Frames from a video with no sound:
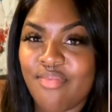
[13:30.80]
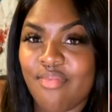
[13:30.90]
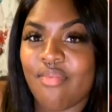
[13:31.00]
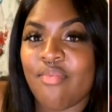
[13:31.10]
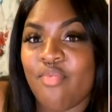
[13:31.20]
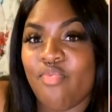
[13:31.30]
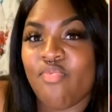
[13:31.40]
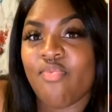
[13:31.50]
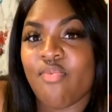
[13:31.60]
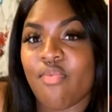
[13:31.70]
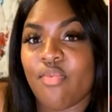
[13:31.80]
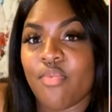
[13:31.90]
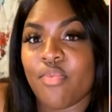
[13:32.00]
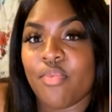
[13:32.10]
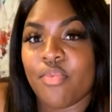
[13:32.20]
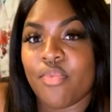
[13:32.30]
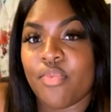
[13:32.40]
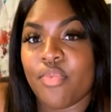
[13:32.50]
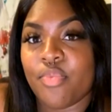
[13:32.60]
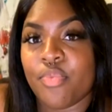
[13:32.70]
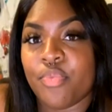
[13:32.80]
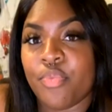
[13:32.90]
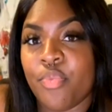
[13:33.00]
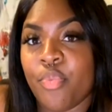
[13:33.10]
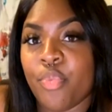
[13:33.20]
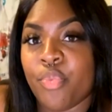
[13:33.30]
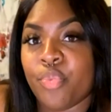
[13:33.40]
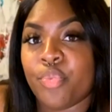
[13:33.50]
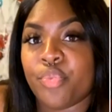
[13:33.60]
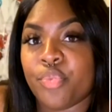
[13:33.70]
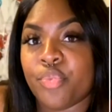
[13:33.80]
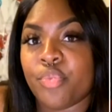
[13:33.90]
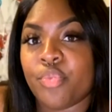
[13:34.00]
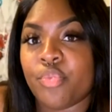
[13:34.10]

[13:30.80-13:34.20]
(not speaking)